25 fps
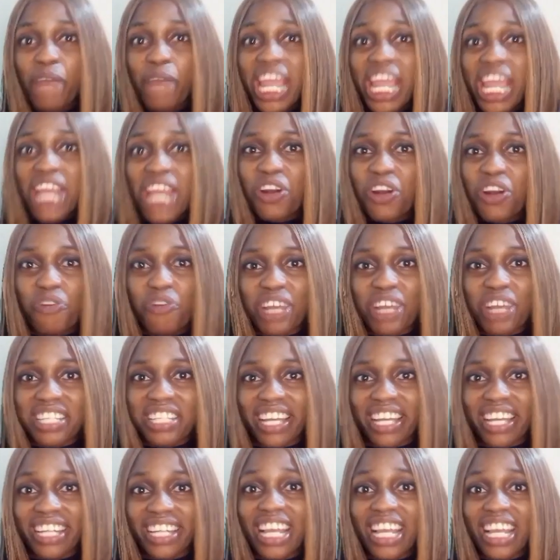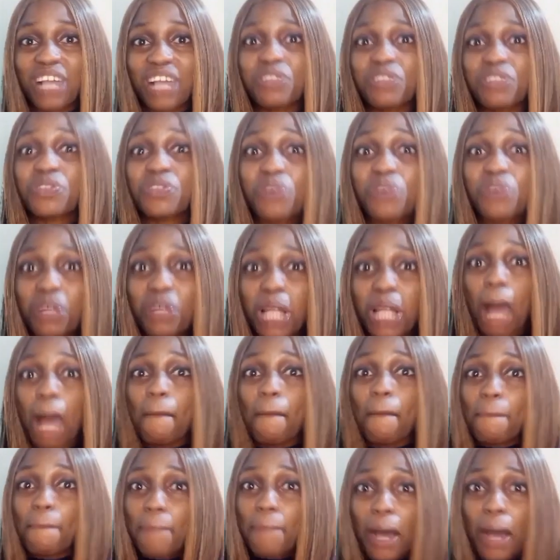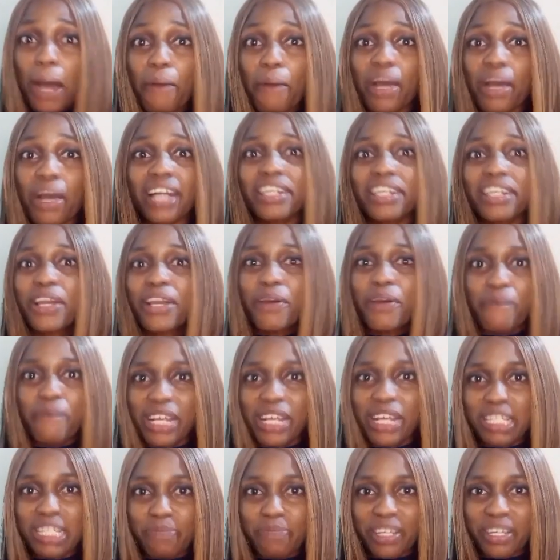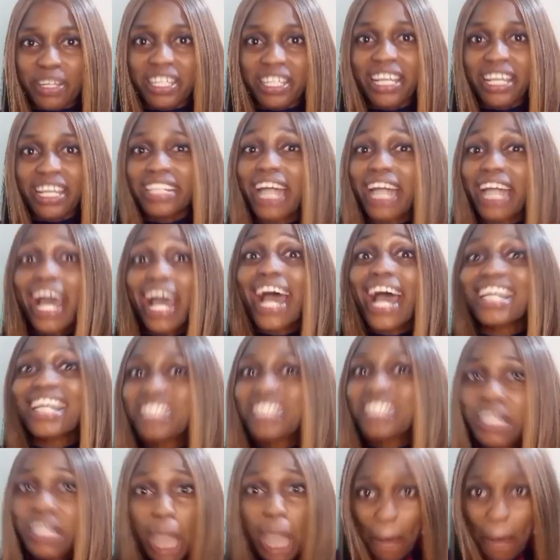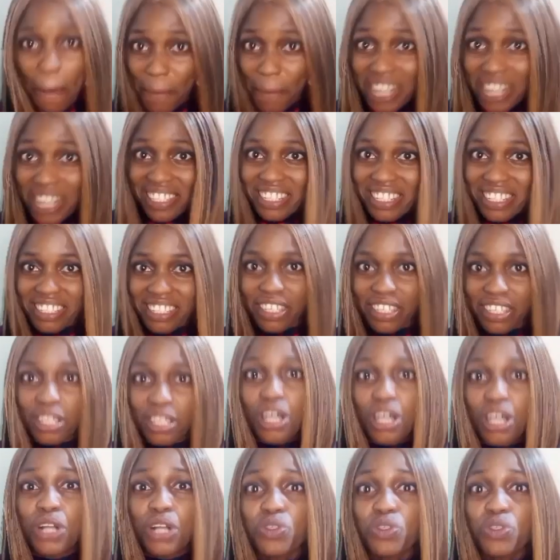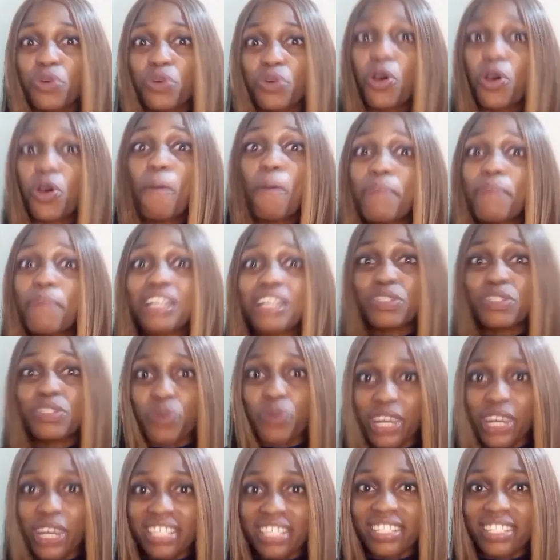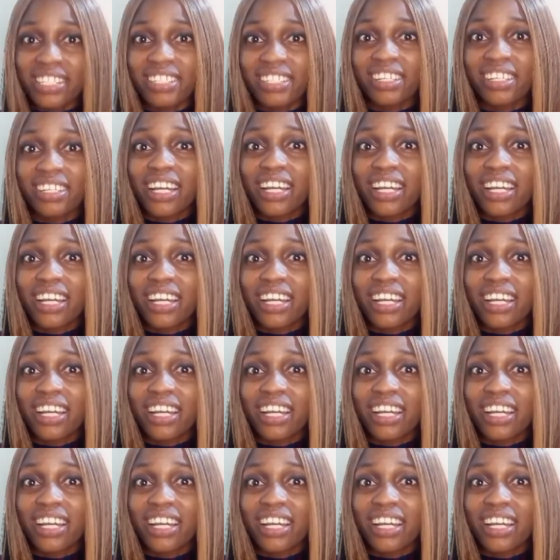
we innovated a solar-powered waste bin that has the capacity to compress waste,